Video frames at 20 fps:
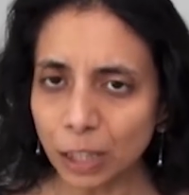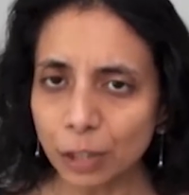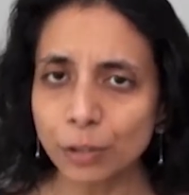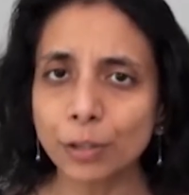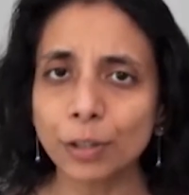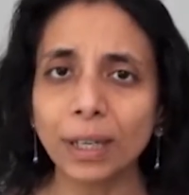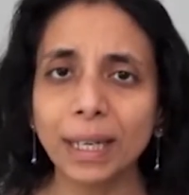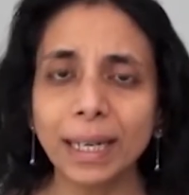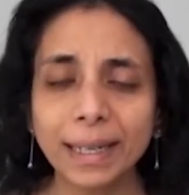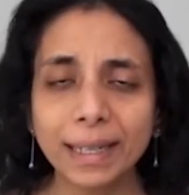
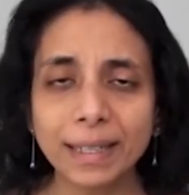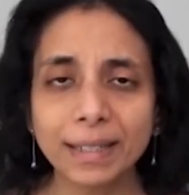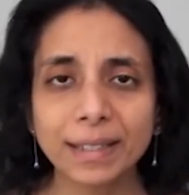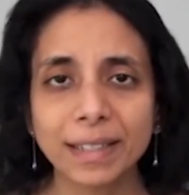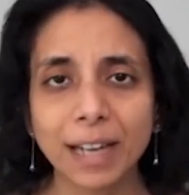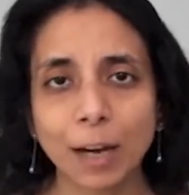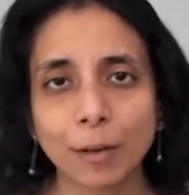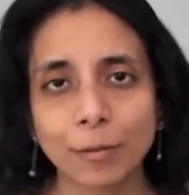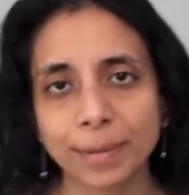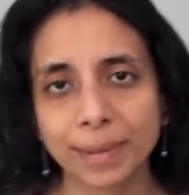So let us
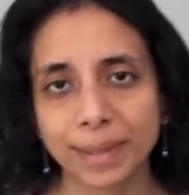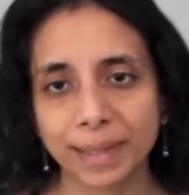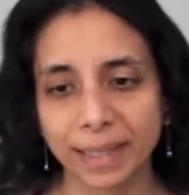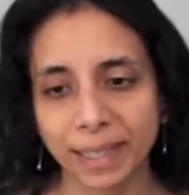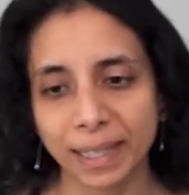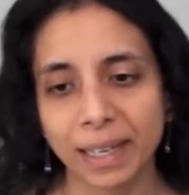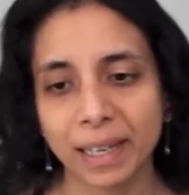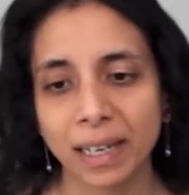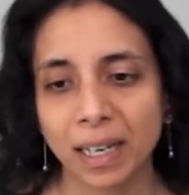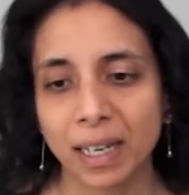now
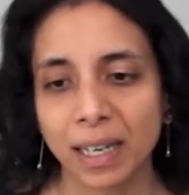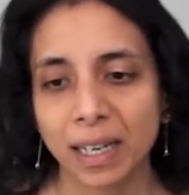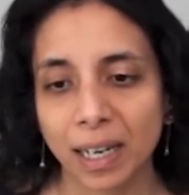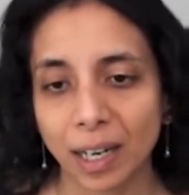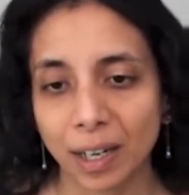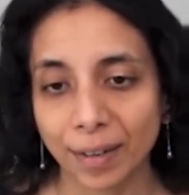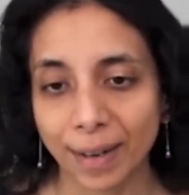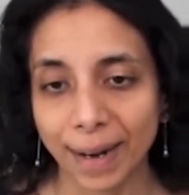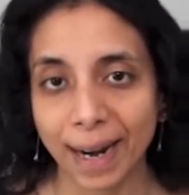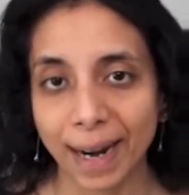see
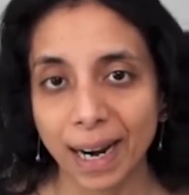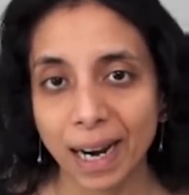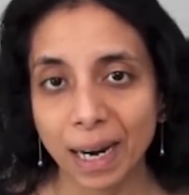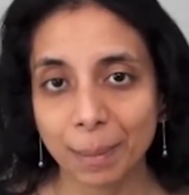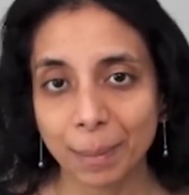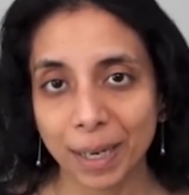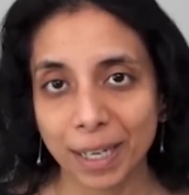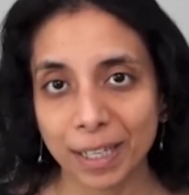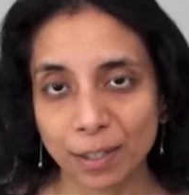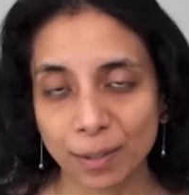our
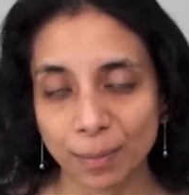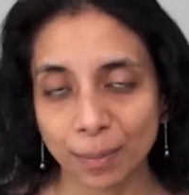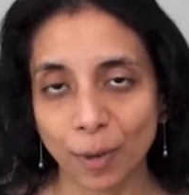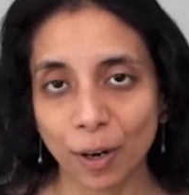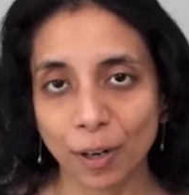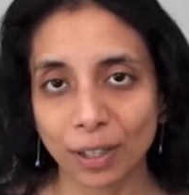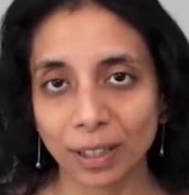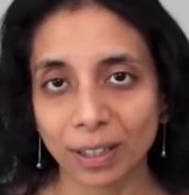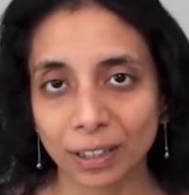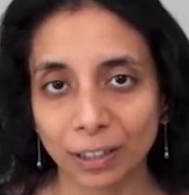AI-based
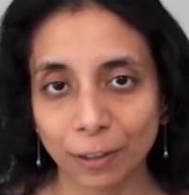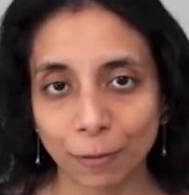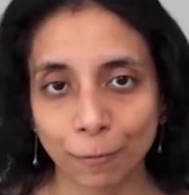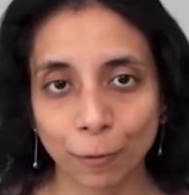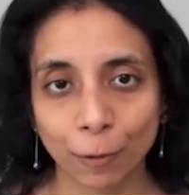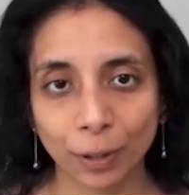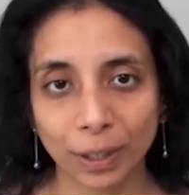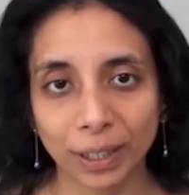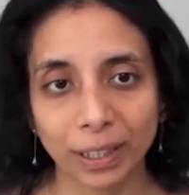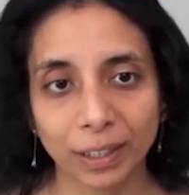model, the
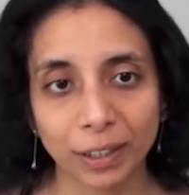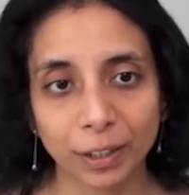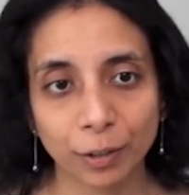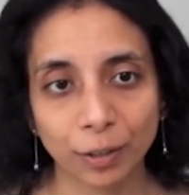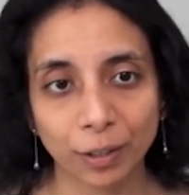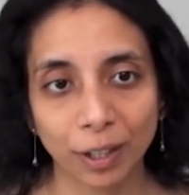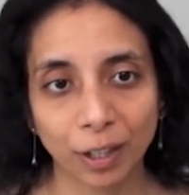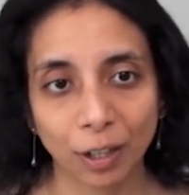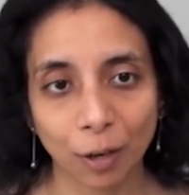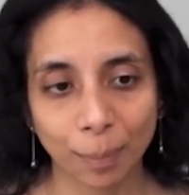Fourier
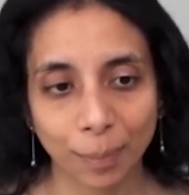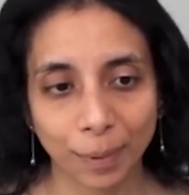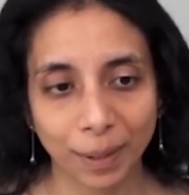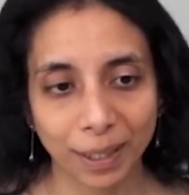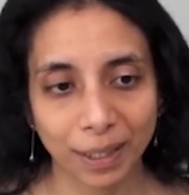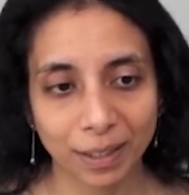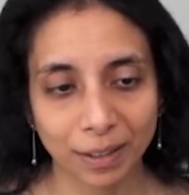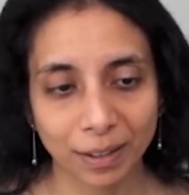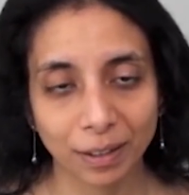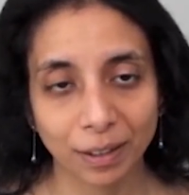Neural
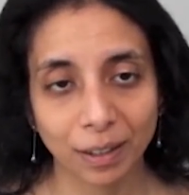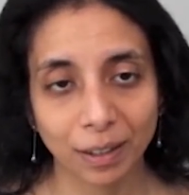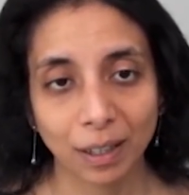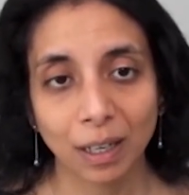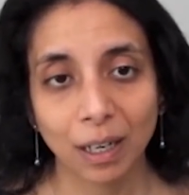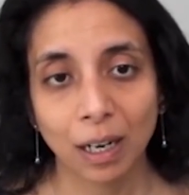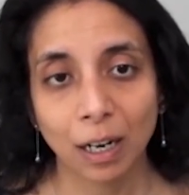Operator,